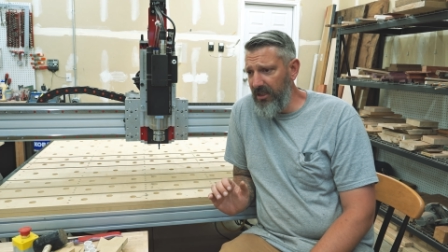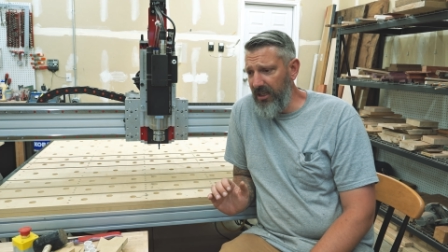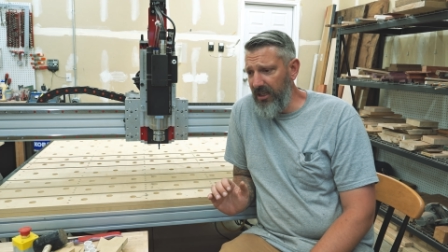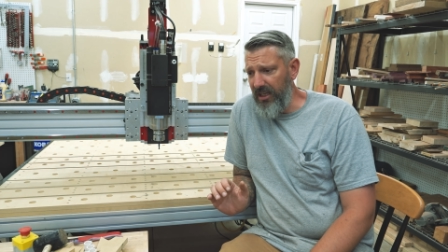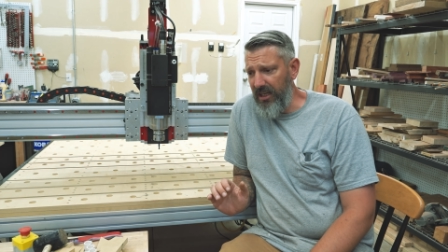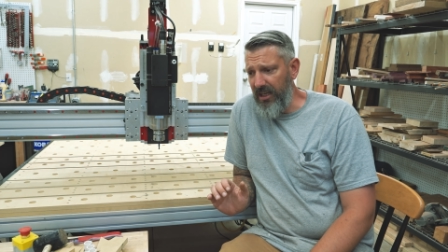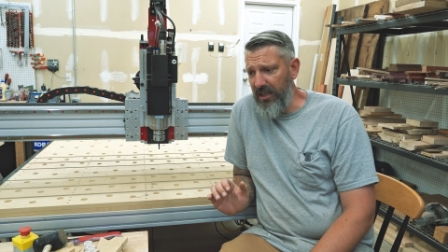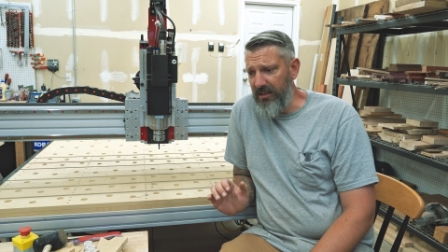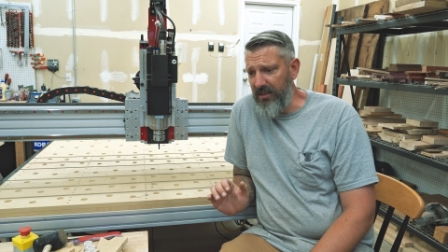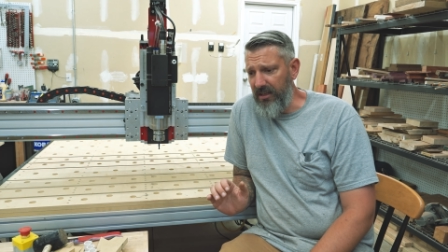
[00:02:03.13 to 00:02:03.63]

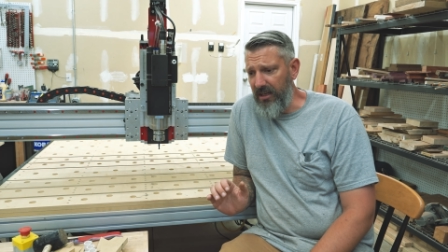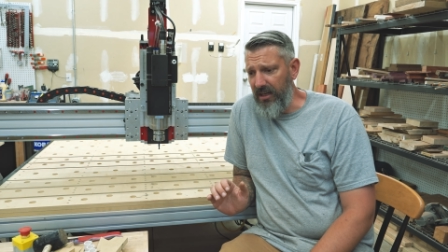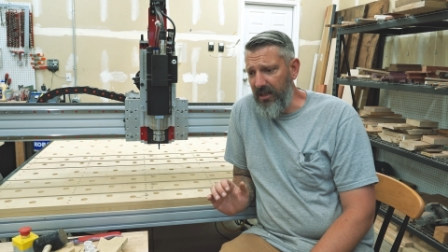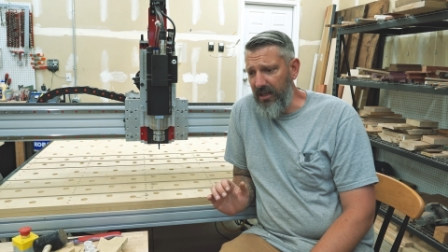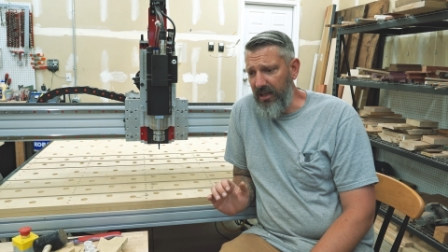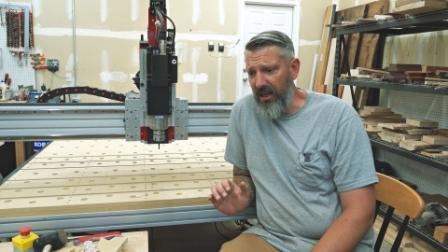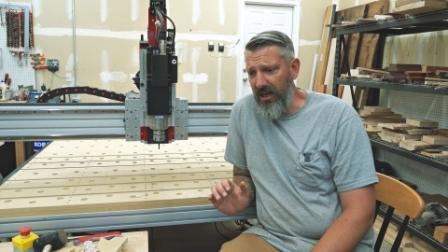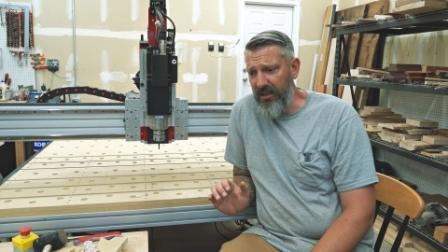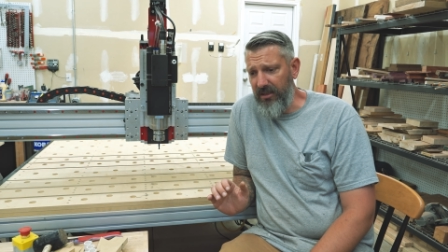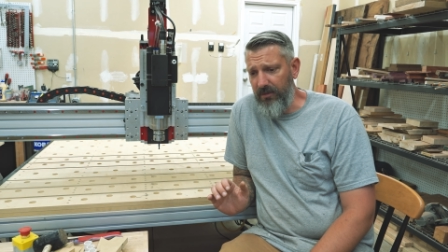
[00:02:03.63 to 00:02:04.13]
And
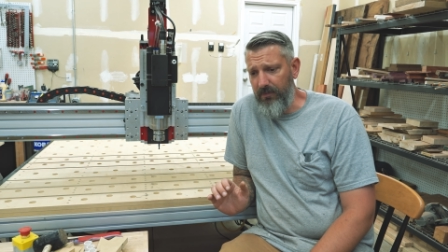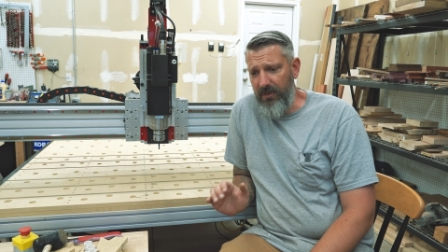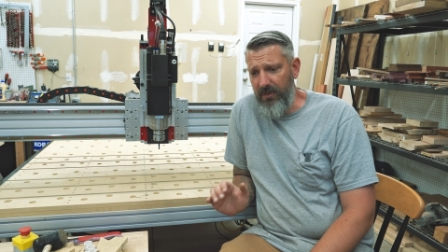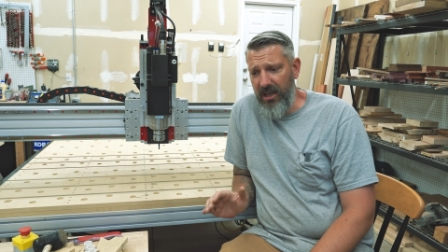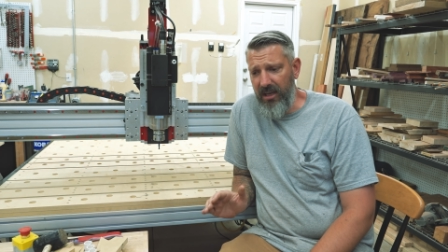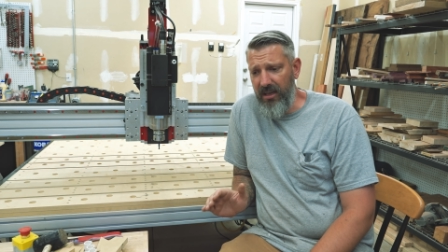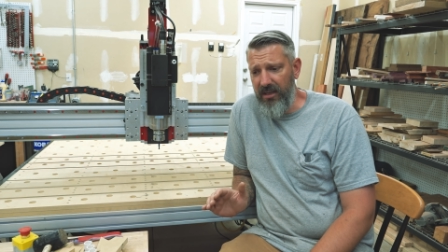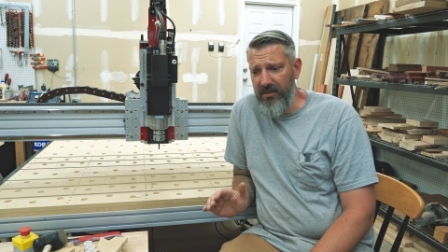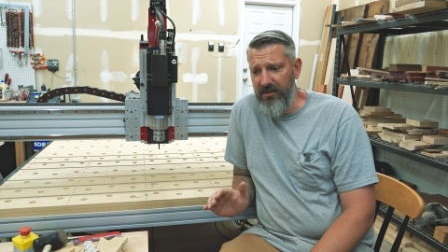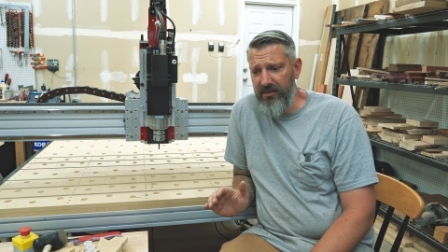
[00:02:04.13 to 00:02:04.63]
uh, I
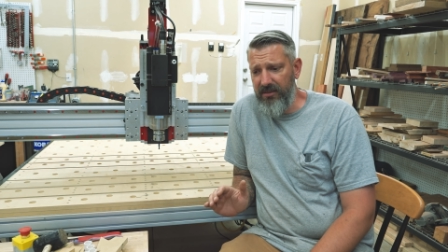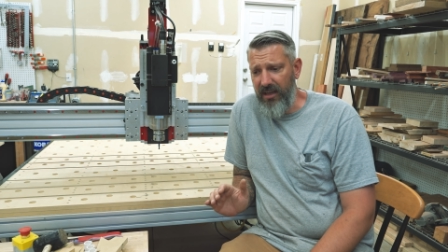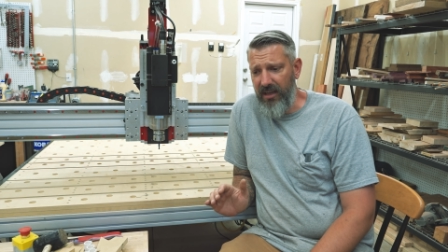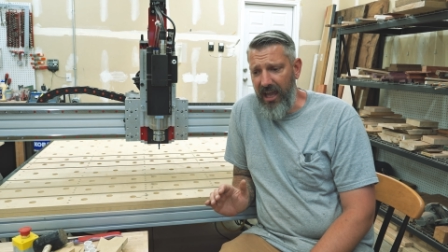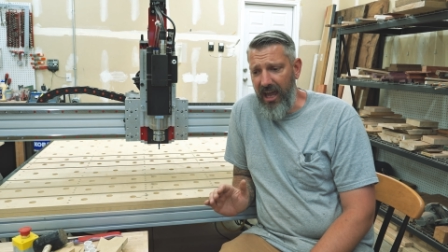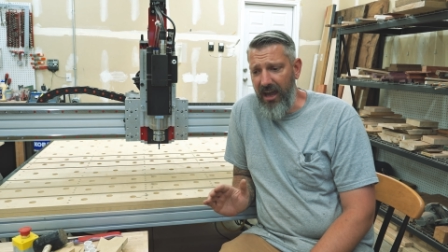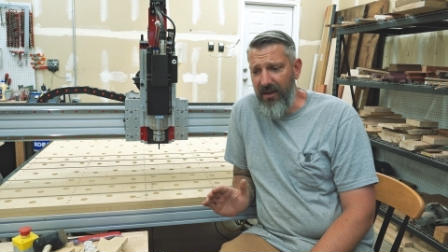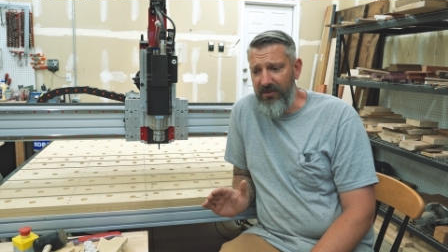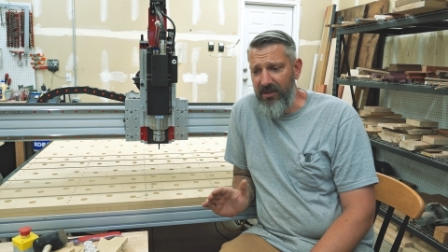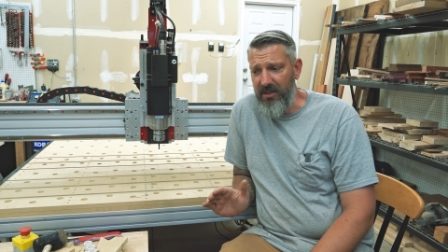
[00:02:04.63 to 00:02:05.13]
commend
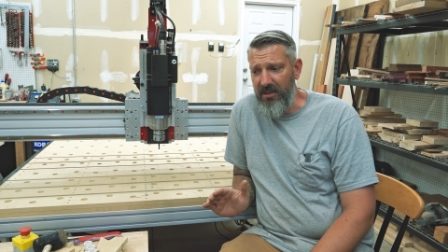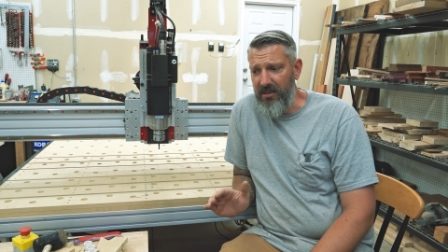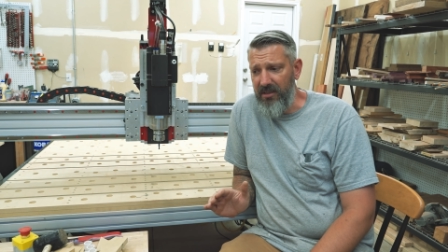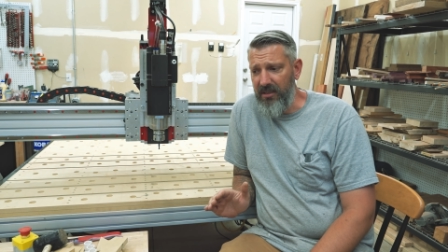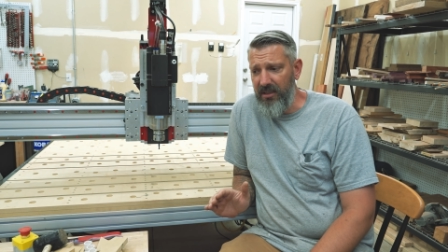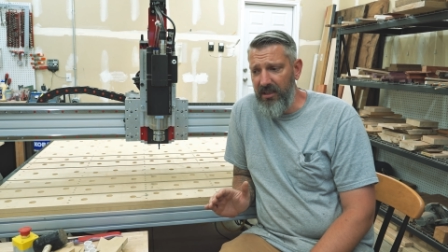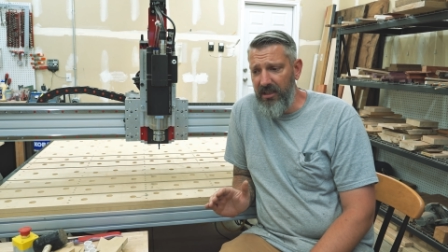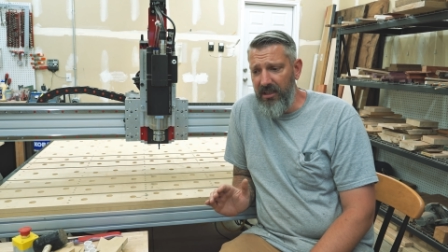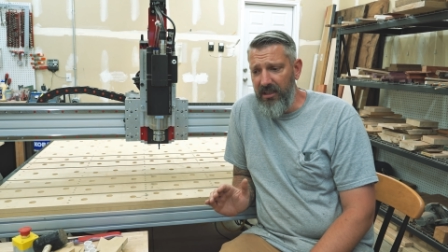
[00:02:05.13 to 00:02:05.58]
Avid